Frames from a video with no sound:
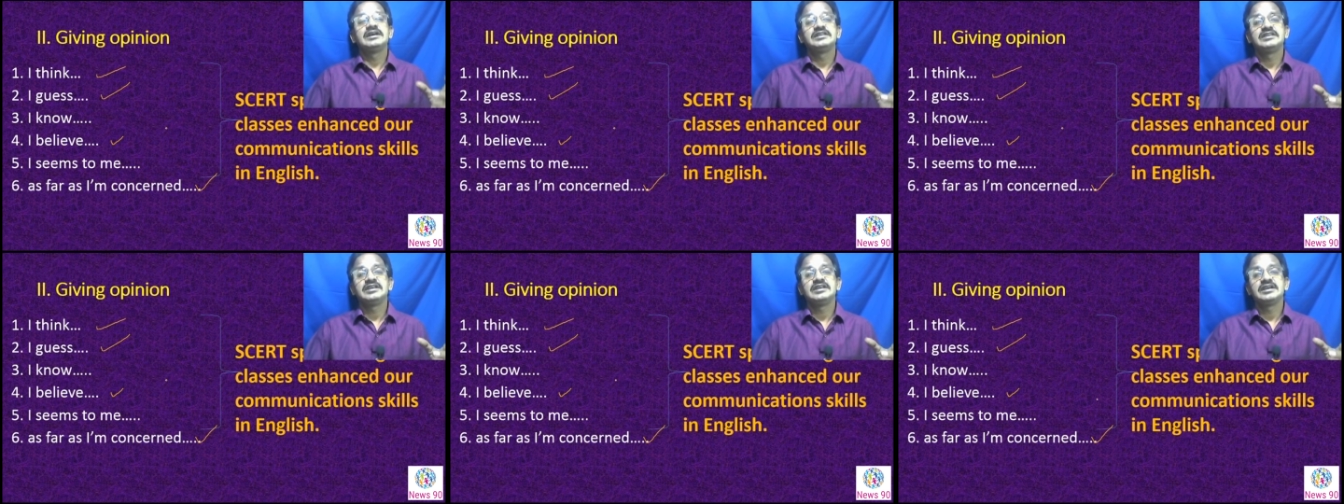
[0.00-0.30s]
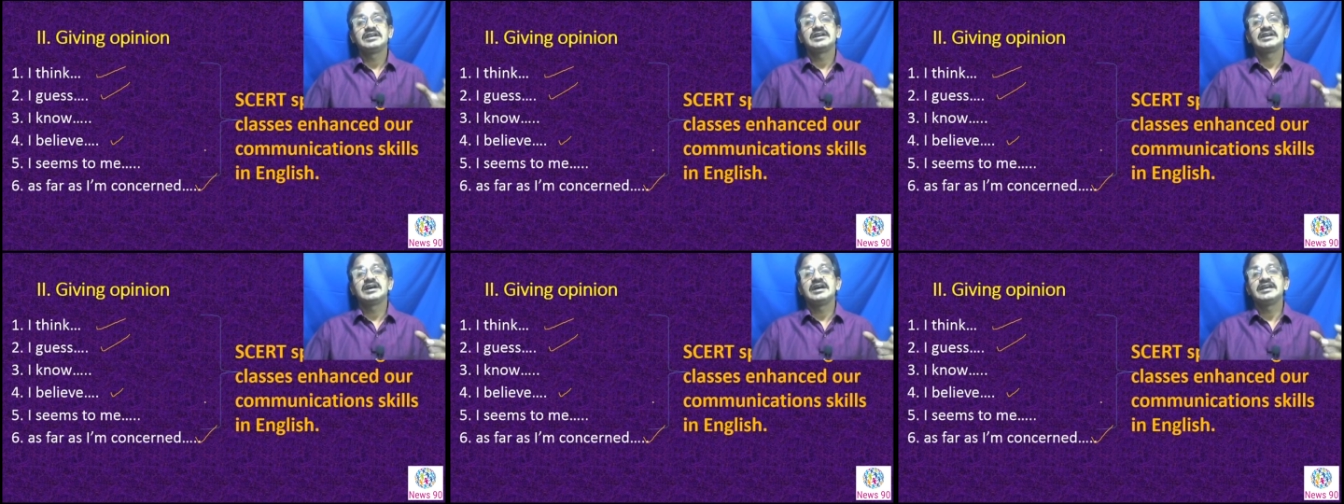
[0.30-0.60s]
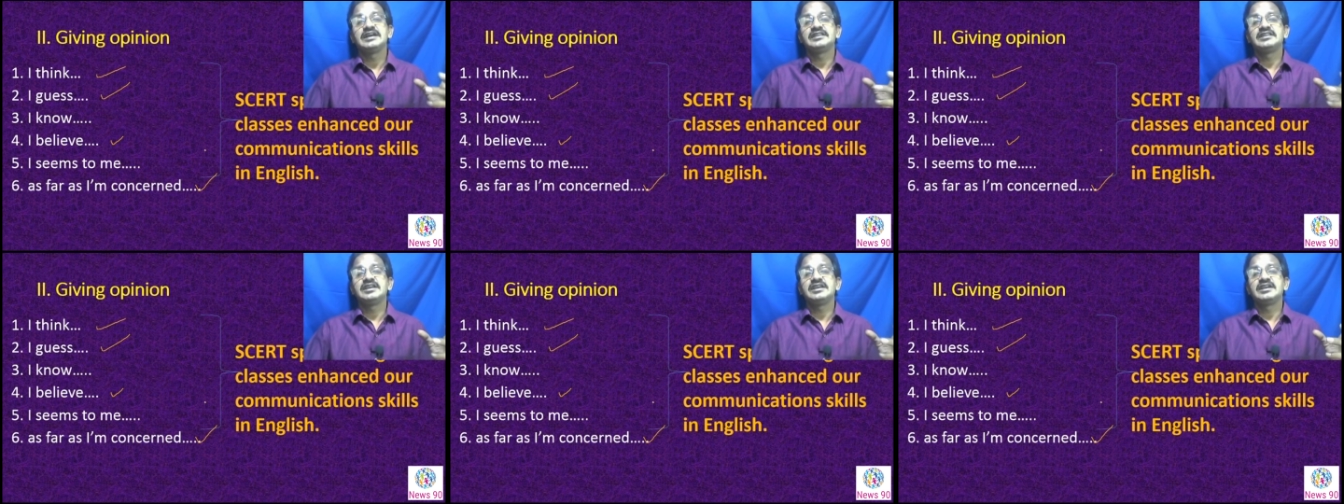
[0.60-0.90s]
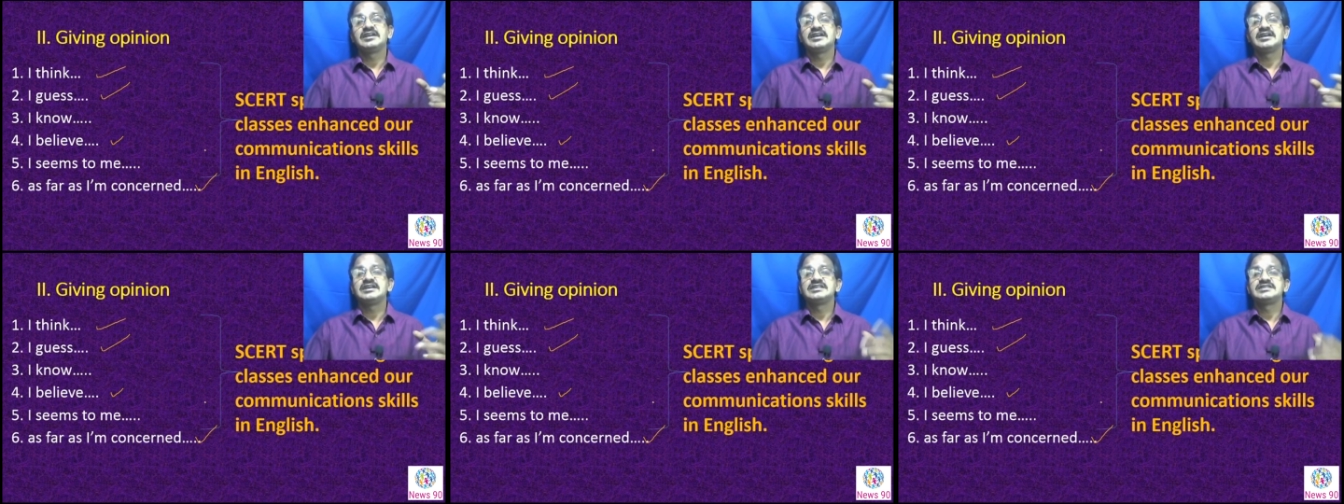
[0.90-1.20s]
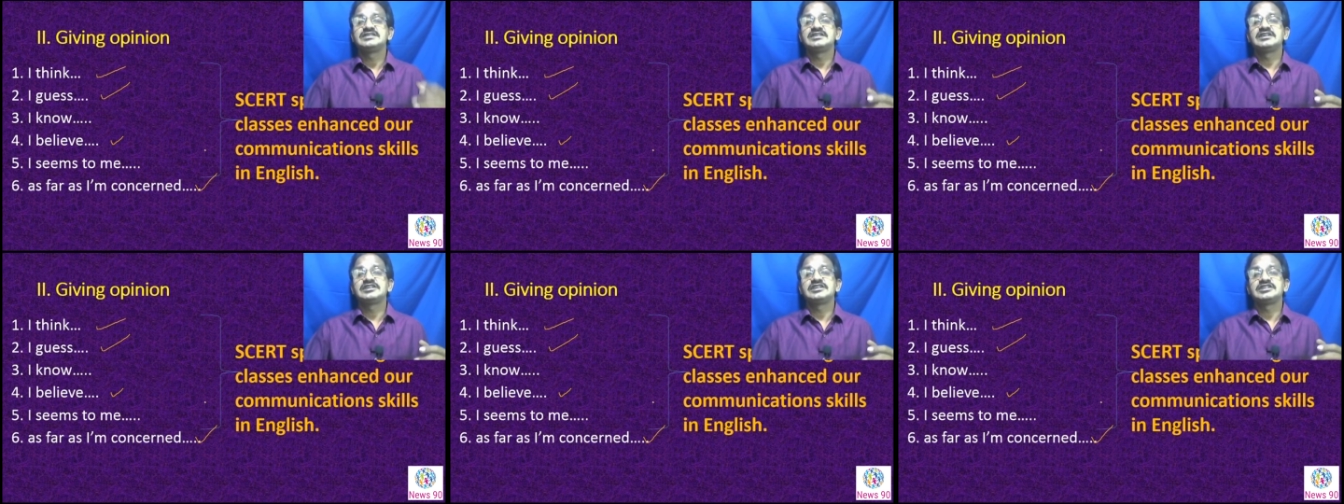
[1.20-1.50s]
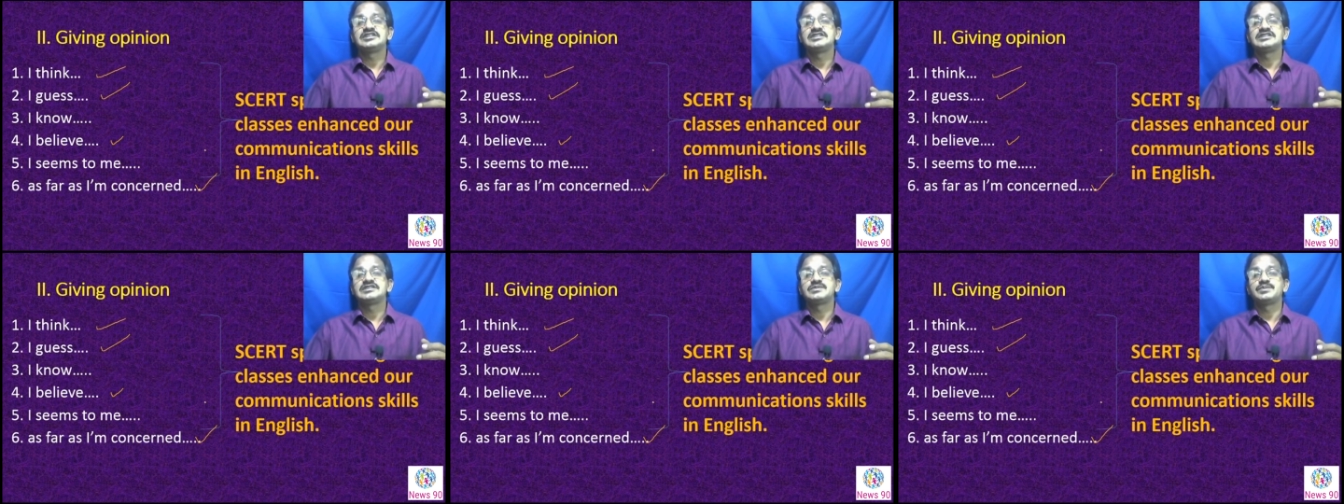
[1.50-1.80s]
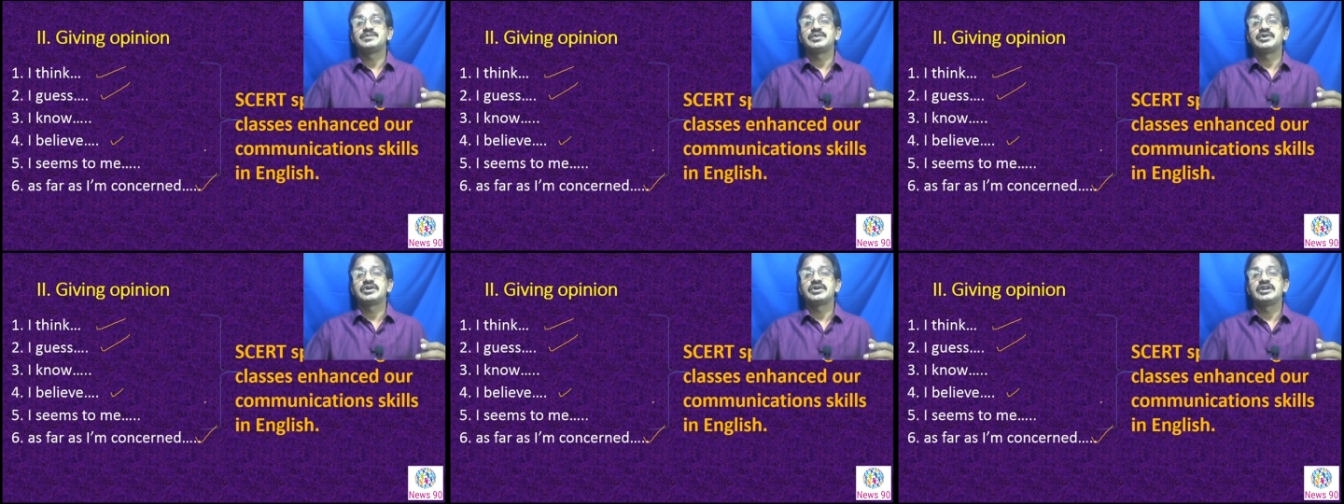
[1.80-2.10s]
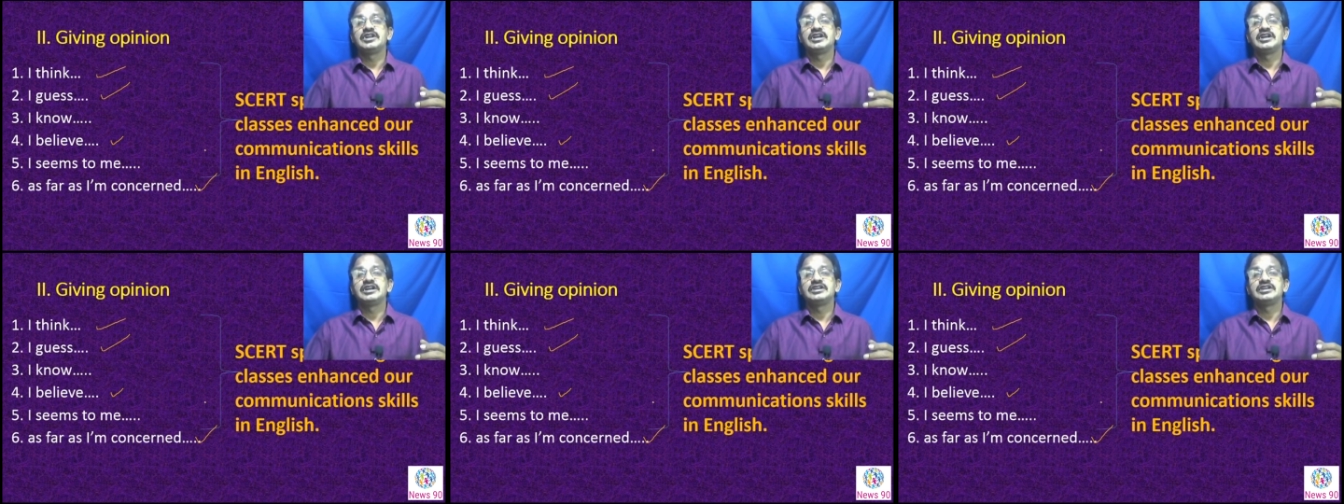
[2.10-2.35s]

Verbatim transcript: i think i think SCERT spoken